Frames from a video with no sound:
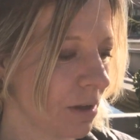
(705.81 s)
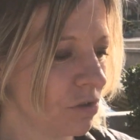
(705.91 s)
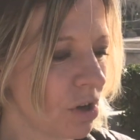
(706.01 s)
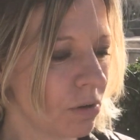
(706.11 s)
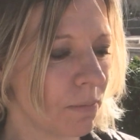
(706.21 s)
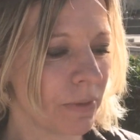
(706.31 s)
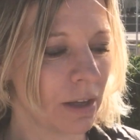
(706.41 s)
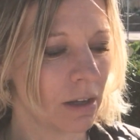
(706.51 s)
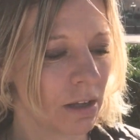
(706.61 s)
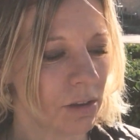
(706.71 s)
So
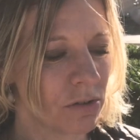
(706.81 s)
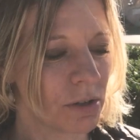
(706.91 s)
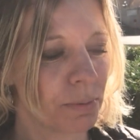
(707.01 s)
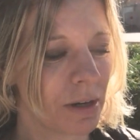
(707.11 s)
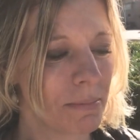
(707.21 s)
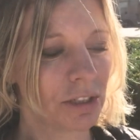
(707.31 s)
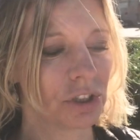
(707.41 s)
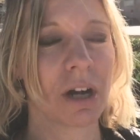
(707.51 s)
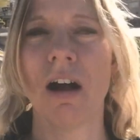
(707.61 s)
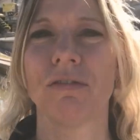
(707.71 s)
those are pretty
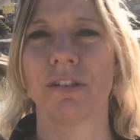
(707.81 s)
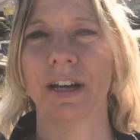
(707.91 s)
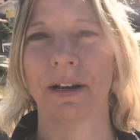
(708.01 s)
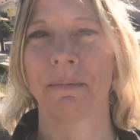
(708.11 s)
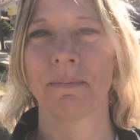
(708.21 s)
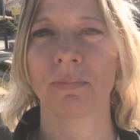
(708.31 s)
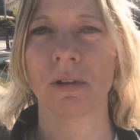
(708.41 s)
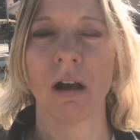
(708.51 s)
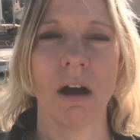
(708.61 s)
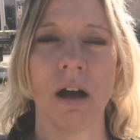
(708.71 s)
much covering
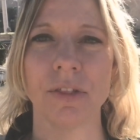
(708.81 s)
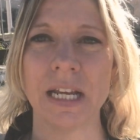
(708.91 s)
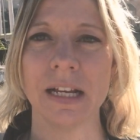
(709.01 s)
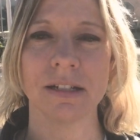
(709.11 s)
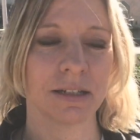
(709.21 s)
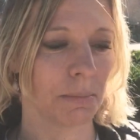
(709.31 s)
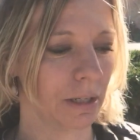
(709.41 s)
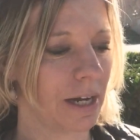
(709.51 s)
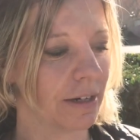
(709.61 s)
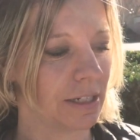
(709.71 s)
all the
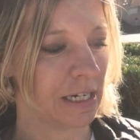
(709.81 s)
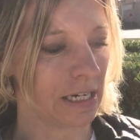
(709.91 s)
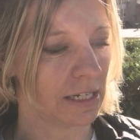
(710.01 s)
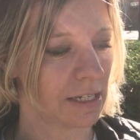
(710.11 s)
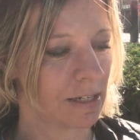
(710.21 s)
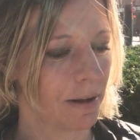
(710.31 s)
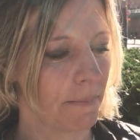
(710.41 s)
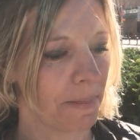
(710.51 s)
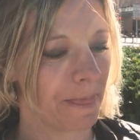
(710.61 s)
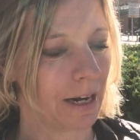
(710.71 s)
similarities
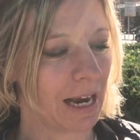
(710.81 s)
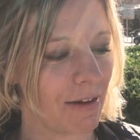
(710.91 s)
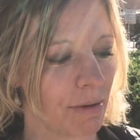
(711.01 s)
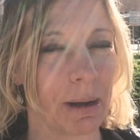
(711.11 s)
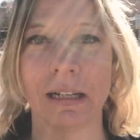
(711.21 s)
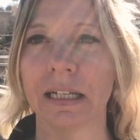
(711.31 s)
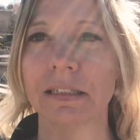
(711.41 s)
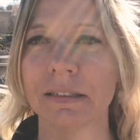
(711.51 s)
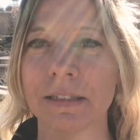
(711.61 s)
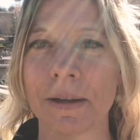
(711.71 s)
that I have on my
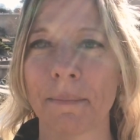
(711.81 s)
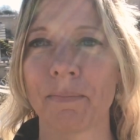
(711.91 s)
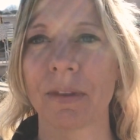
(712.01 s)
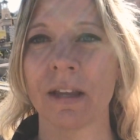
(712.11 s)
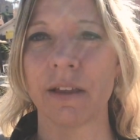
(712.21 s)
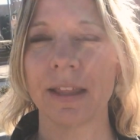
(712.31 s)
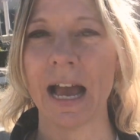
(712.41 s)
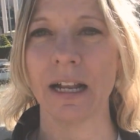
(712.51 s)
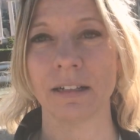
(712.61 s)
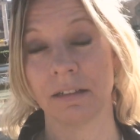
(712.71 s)
list
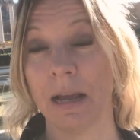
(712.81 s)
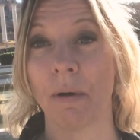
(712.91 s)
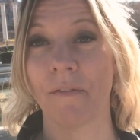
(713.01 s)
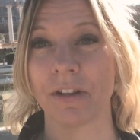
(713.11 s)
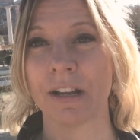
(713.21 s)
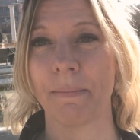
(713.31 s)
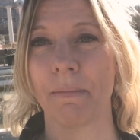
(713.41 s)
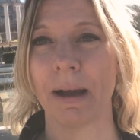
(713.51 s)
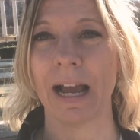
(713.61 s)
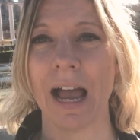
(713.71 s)
that came off the top
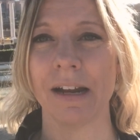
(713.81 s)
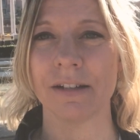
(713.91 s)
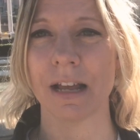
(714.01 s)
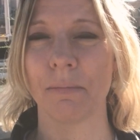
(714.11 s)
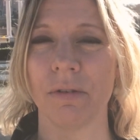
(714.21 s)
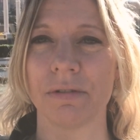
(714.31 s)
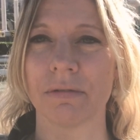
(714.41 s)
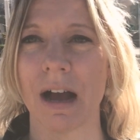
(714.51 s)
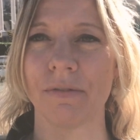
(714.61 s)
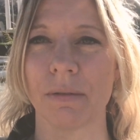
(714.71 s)
of my head as I moved
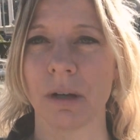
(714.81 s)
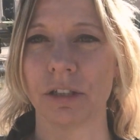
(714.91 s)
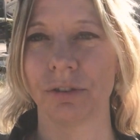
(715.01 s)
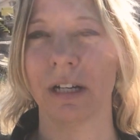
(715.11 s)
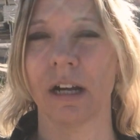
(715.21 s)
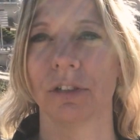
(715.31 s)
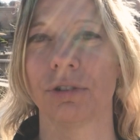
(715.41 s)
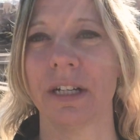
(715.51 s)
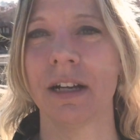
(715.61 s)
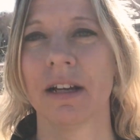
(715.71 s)
around from country to
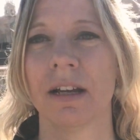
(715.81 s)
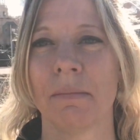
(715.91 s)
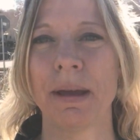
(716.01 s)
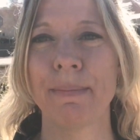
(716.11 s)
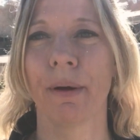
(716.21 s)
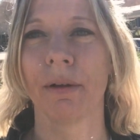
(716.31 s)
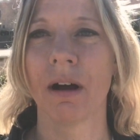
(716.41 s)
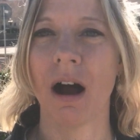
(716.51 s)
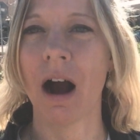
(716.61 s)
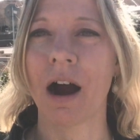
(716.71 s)
country. People
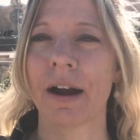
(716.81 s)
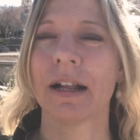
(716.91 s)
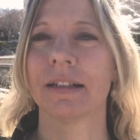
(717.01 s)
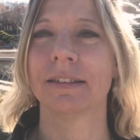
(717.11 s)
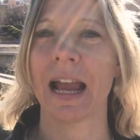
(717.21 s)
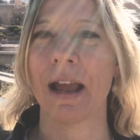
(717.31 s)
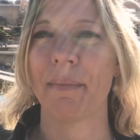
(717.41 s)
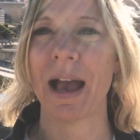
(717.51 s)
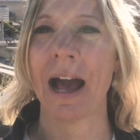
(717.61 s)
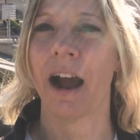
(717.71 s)
are the same
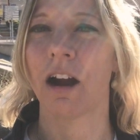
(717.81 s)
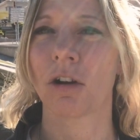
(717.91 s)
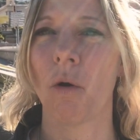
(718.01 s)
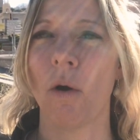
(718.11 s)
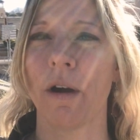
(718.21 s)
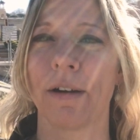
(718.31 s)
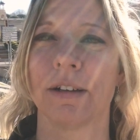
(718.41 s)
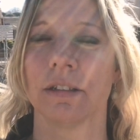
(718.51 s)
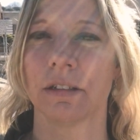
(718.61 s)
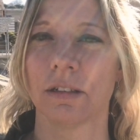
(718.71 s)
at our core,
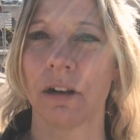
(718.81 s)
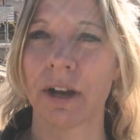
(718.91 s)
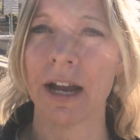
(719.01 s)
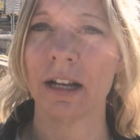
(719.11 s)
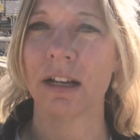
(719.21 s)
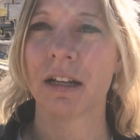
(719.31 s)
okay?